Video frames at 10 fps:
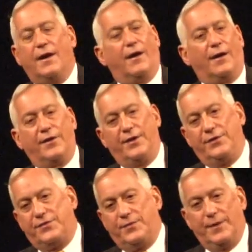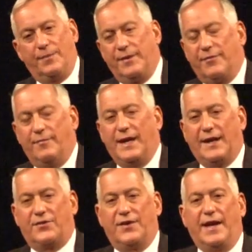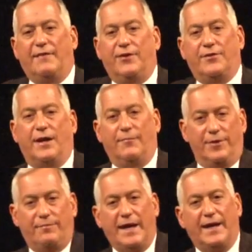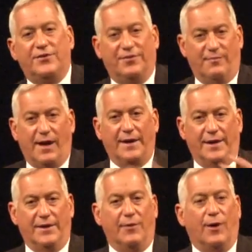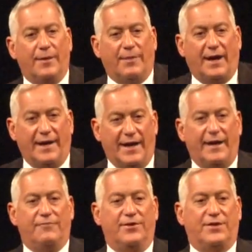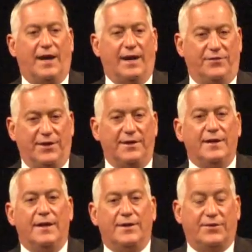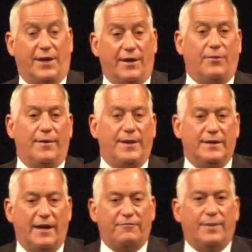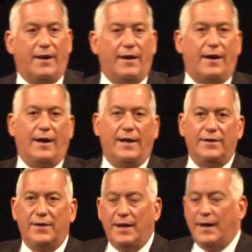all these people from Madison Avenue come with bags of money, and they want to buy advertising because they don't want to be left behind.